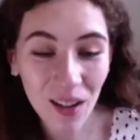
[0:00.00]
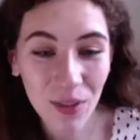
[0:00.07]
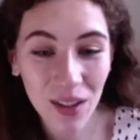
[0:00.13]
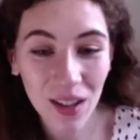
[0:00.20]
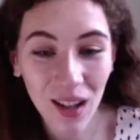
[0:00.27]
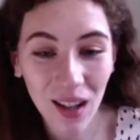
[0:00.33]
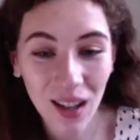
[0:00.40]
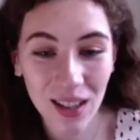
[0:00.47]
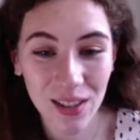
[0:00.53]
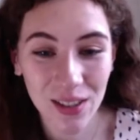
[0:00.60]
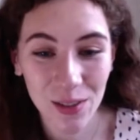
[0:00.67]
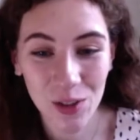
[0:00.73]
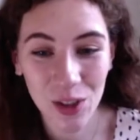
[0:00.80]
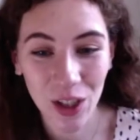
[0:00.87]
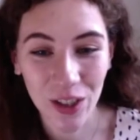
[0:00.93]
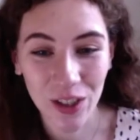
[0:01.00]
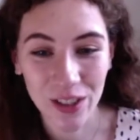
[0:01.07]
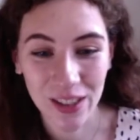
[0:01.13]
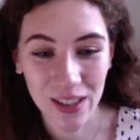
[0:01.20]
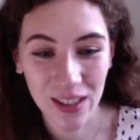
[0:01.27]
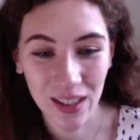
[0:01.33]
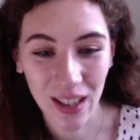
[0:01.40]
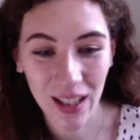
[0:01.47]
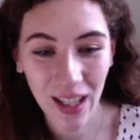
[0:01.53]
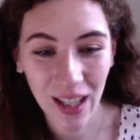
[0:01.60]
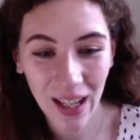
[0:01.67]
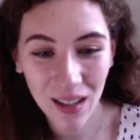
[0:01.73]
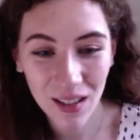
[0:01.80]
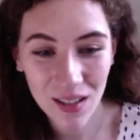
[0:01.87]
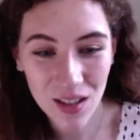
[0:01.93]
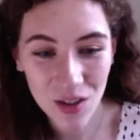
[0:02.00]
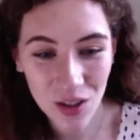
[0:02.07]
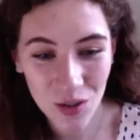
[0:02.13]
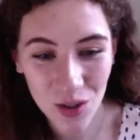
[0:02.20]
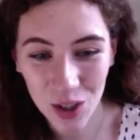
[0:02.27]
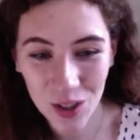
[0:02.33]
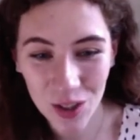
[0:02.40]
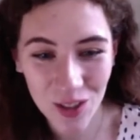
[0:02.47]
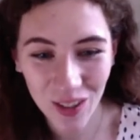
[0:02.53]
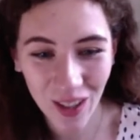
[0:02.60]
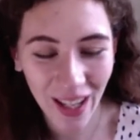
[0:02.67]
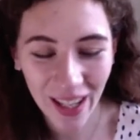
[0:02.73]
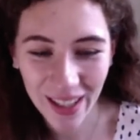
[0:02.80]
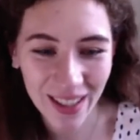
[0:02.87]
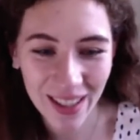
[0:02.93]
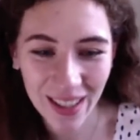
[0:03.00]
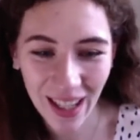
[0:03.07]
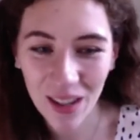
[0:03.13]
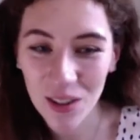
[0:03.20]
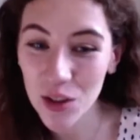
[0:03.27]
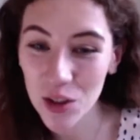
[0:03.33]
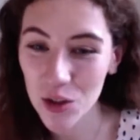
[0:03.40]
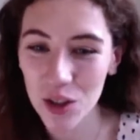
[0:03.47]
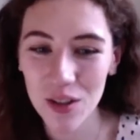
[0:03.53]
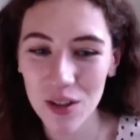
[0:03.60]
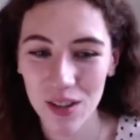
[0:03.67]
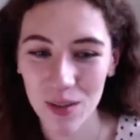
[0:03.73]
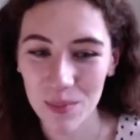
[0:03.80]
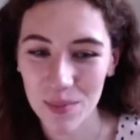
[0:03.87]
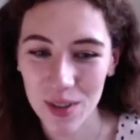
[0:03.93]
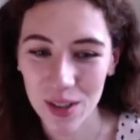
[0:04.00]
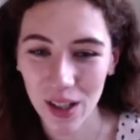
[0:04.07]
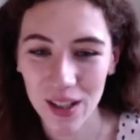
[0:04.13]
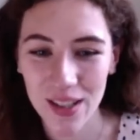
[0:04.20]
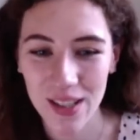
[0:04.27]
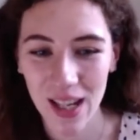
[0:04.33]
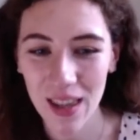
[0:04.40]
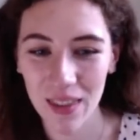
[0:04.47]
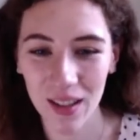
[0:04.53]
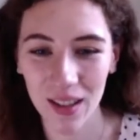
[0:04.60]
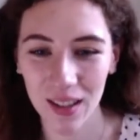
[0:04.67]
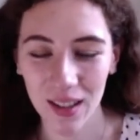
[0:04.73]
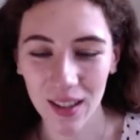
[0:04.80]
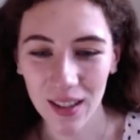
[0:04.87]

love the colours you've chosen. Like, how did you choose them to go together?